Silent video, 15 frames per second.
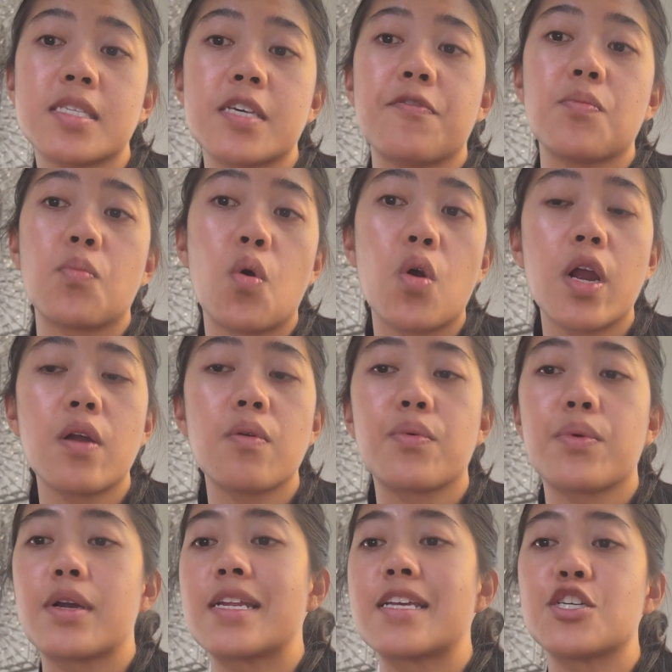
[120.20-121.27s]
even more,
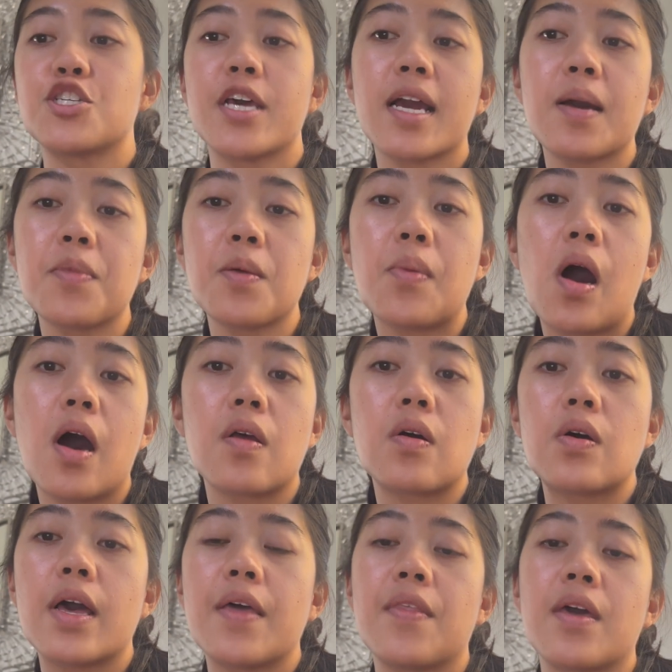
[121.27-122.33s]
we're going to shake up the
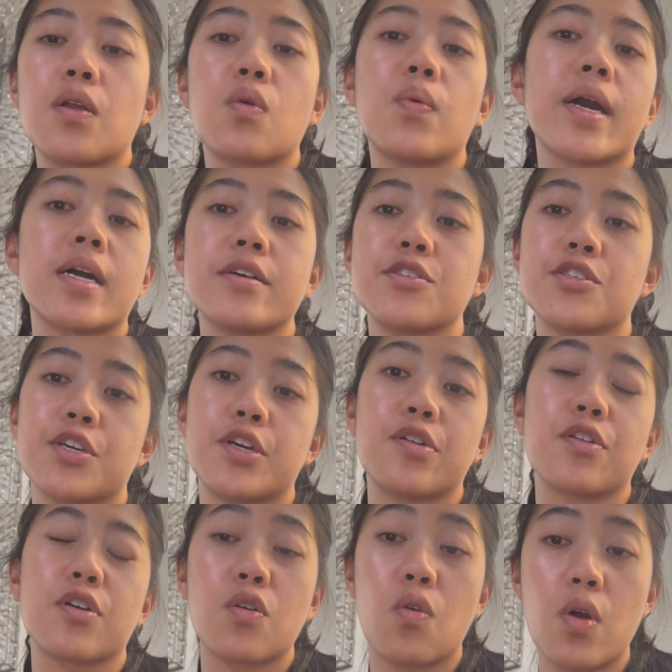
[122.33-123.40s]
bottle and then quickly secure
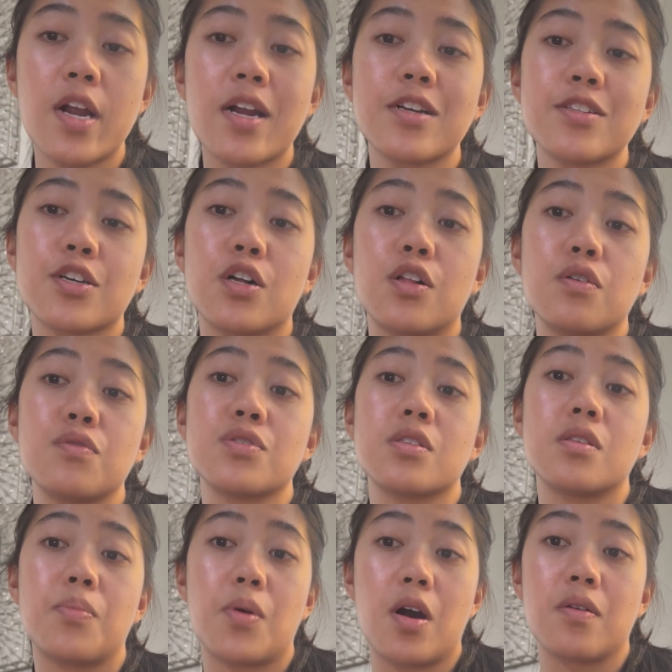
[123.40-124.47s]
the cork to close
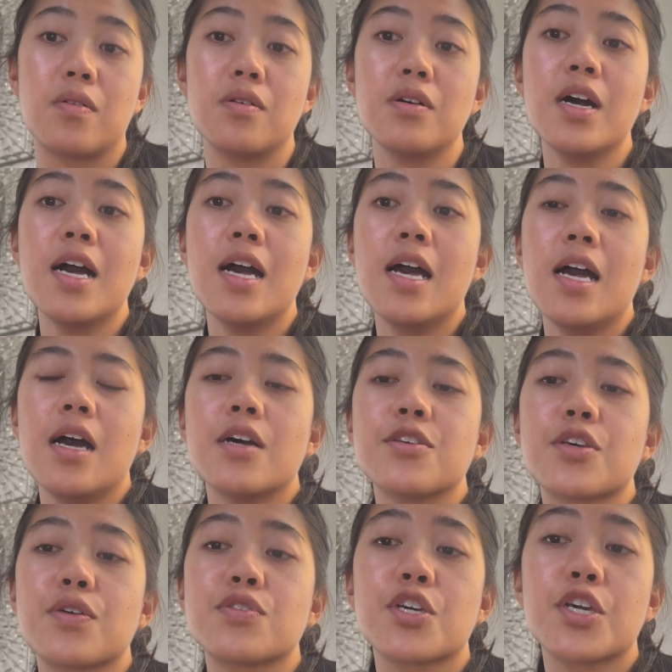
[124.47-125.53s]
the bottle.
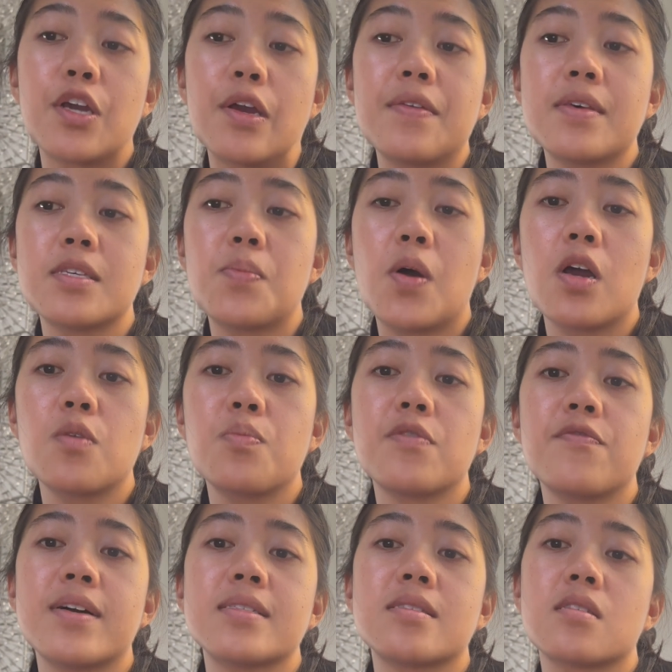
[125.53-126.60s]
So securing this bottle
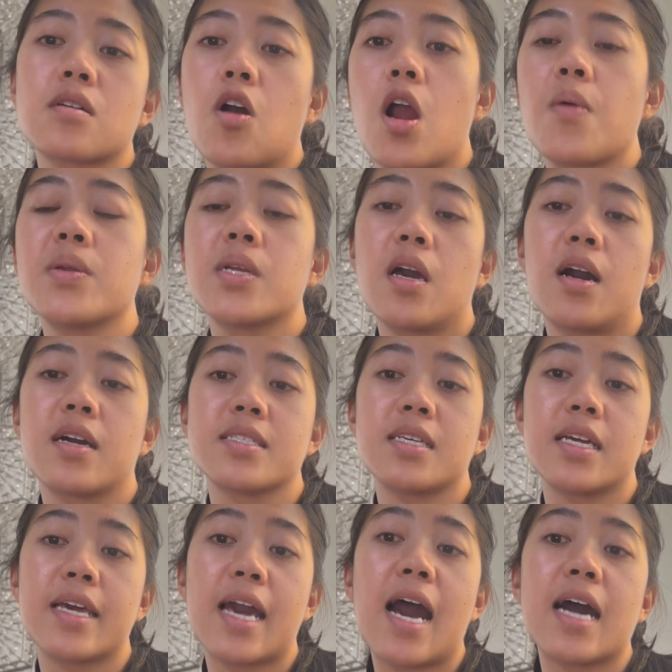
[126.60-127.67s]
prevents the carbon
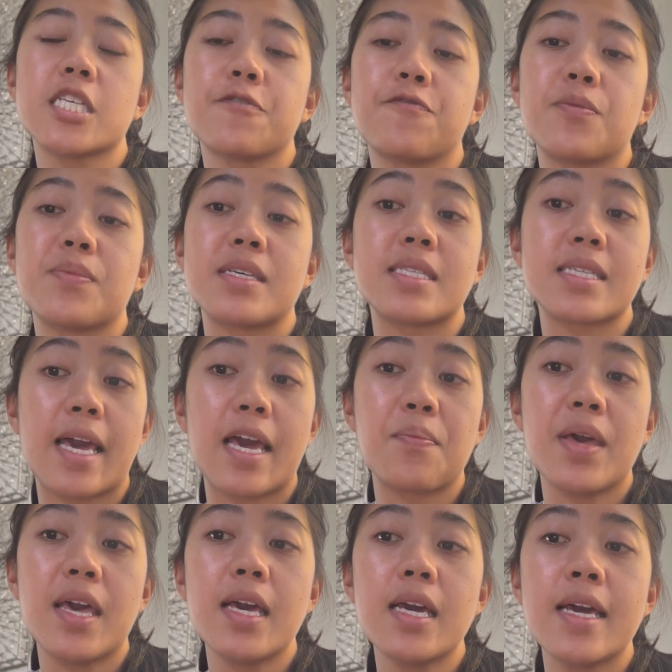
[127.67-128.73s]
dioxide gas from
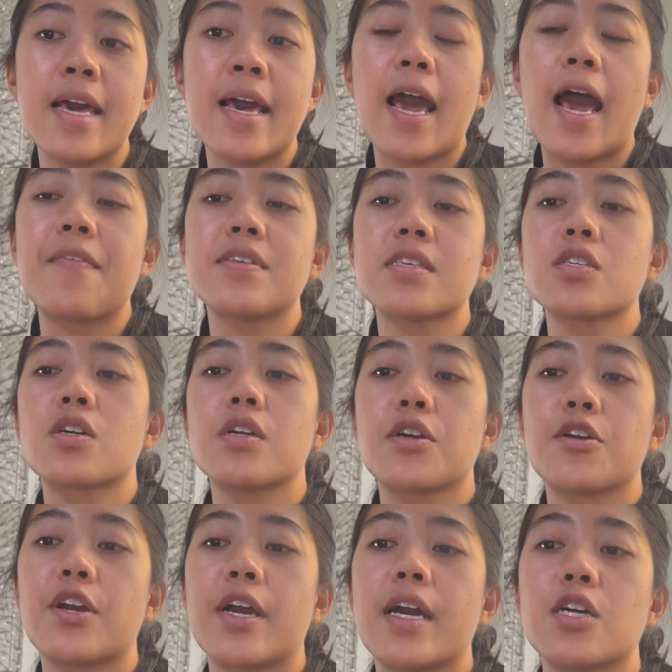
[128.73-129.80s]
escaping, and this is going
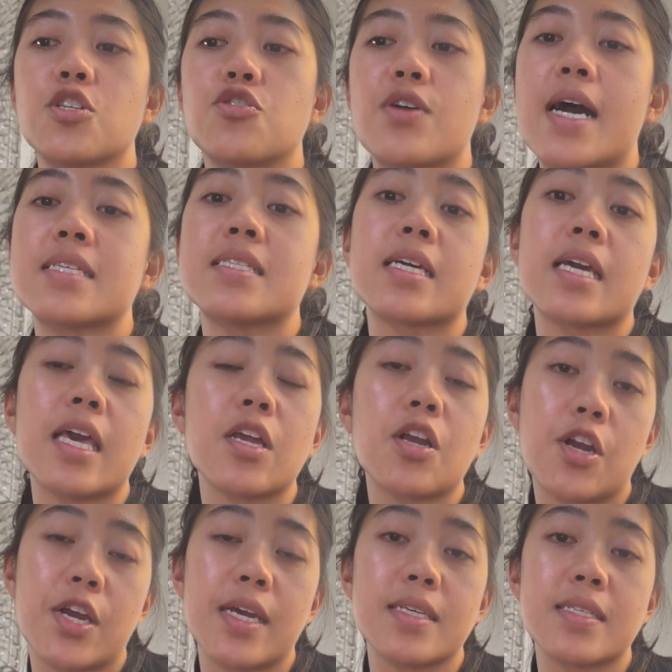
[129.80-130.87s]
to create a drastic
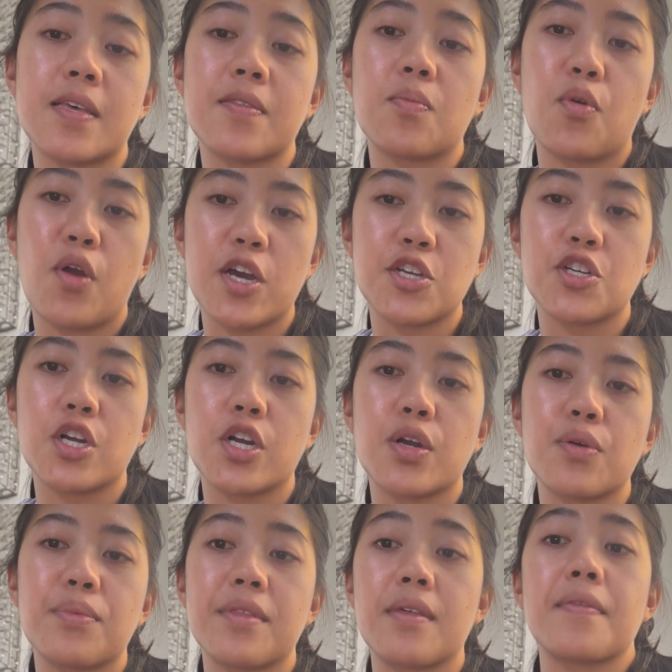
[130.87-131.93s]
increase in the
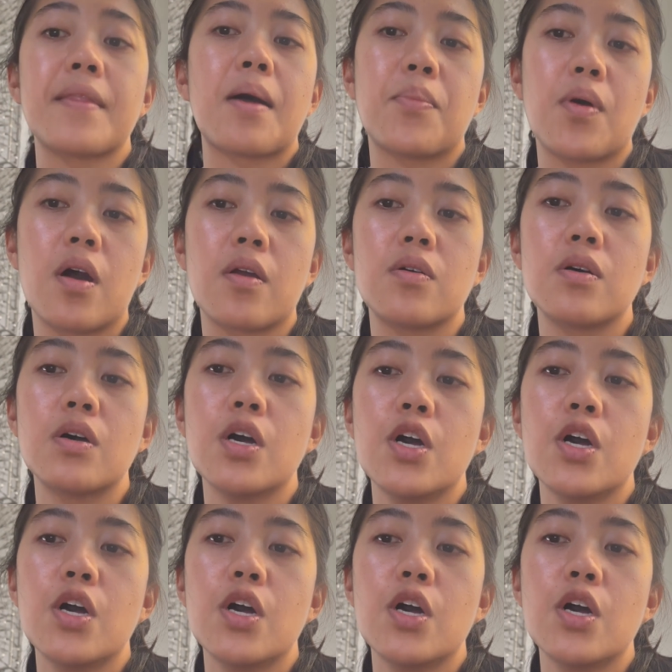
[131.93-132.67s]
pressure within that bottle.